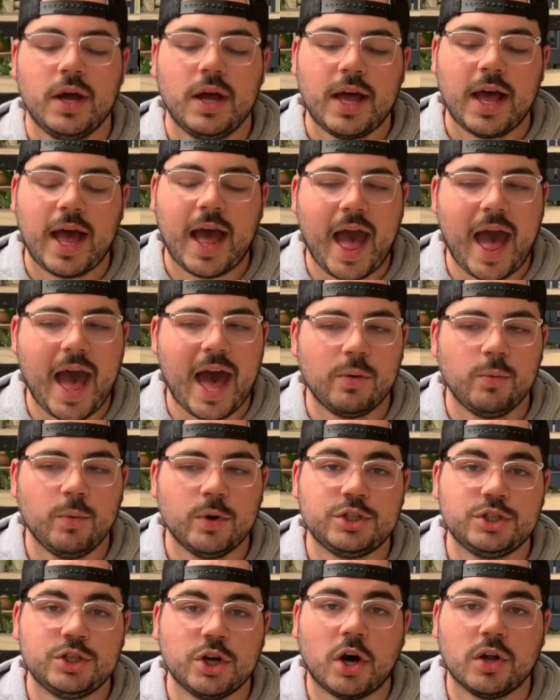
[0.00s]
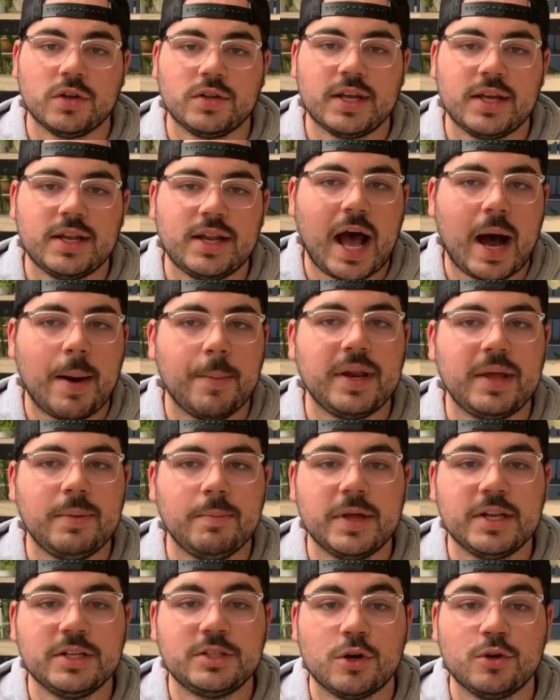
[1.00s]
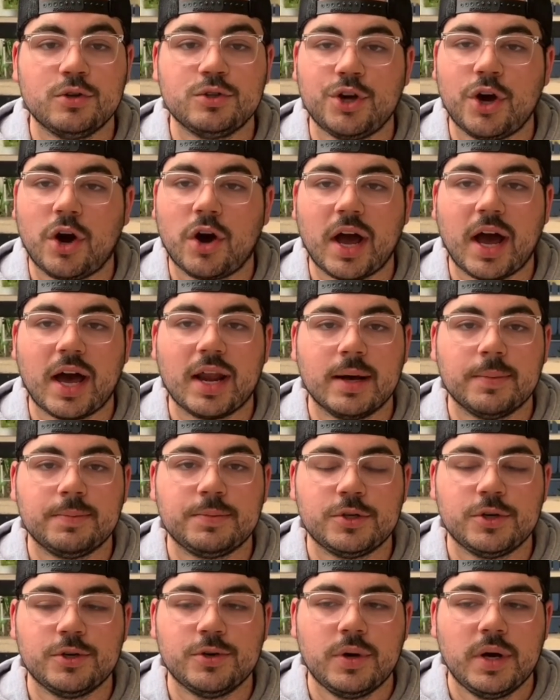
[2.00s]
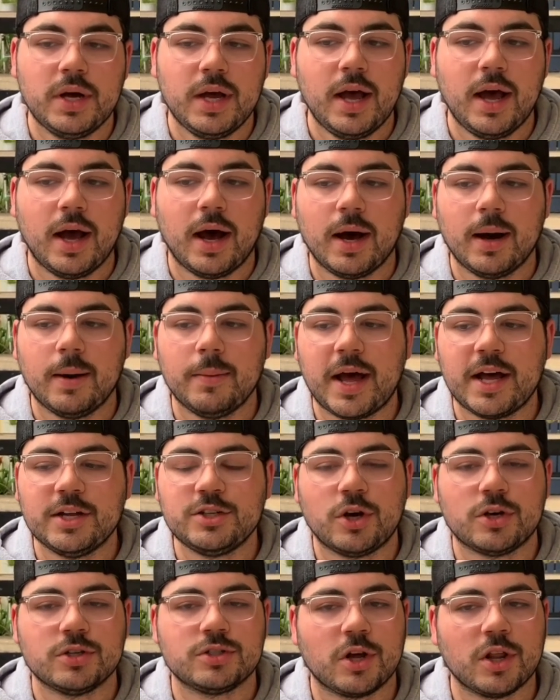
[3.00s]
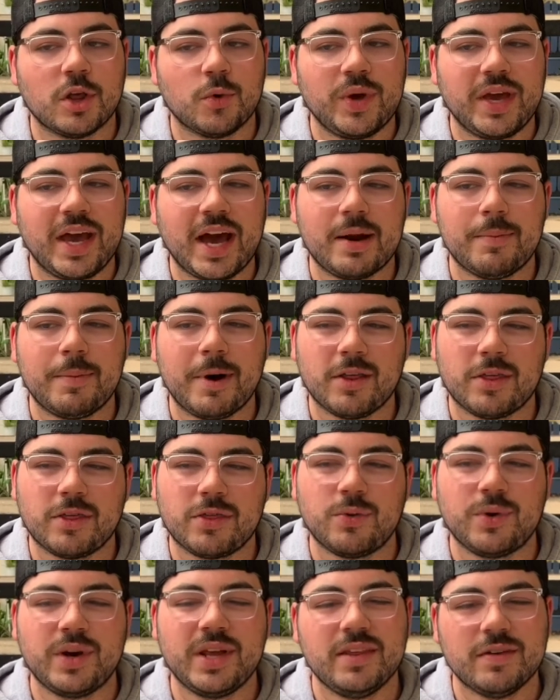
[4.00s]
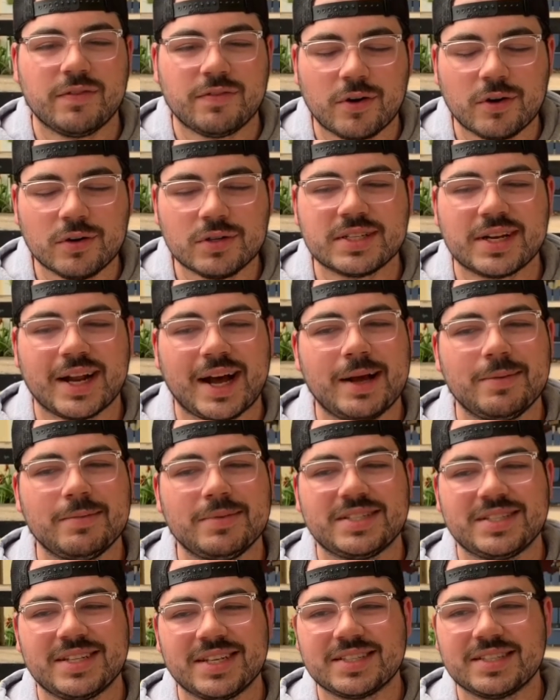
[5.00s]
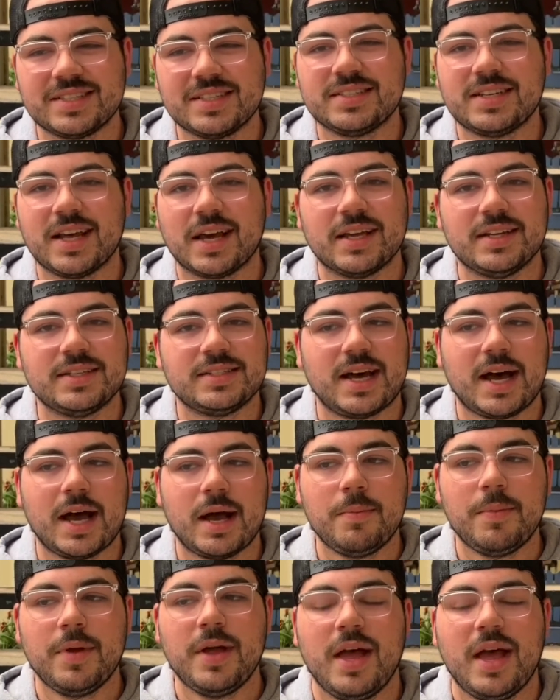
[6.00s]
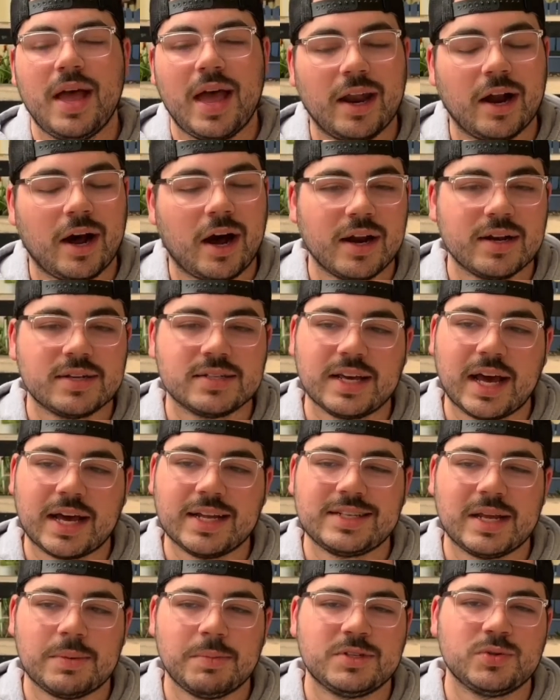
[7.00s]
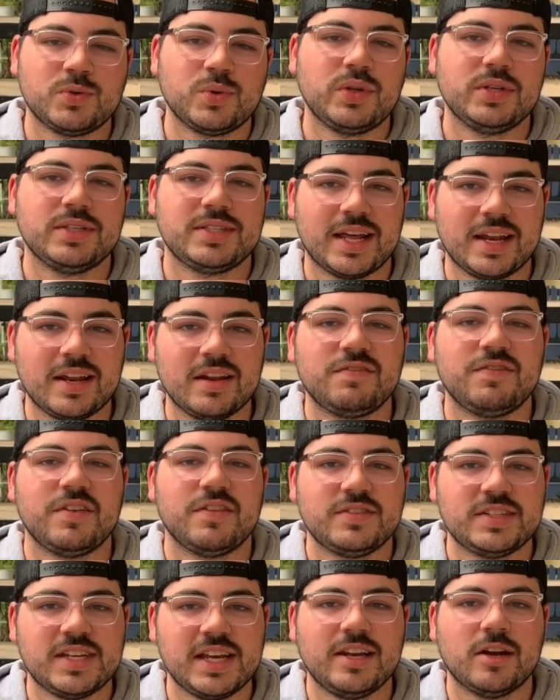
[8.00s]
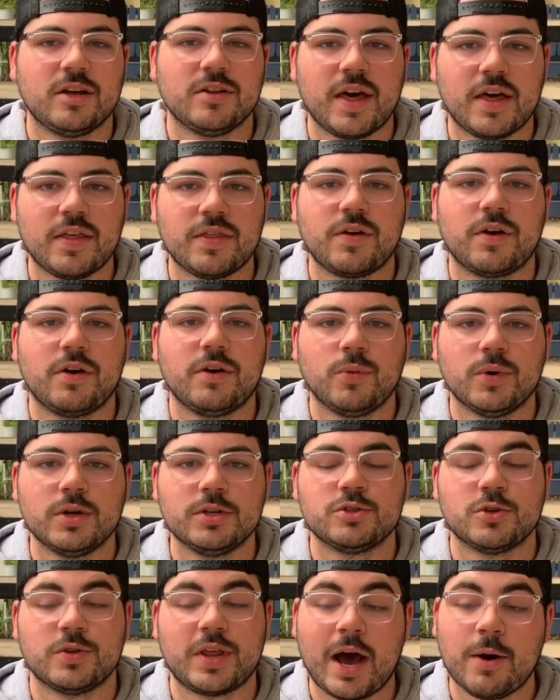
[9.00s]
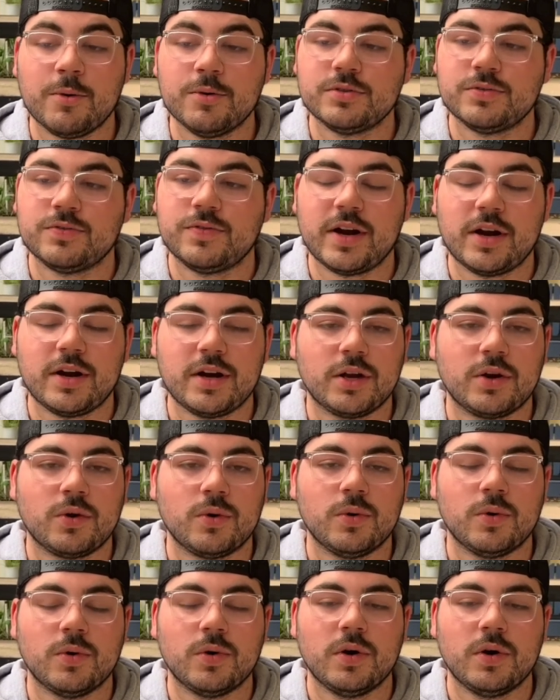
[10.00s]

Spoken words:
add what y'all did, how many Mentos y'all got up to. As y'all saw, that we got about 3 the first time, 6 the second time, and honestly, I'd say between 10 and 15 on that third one. So that was very cool.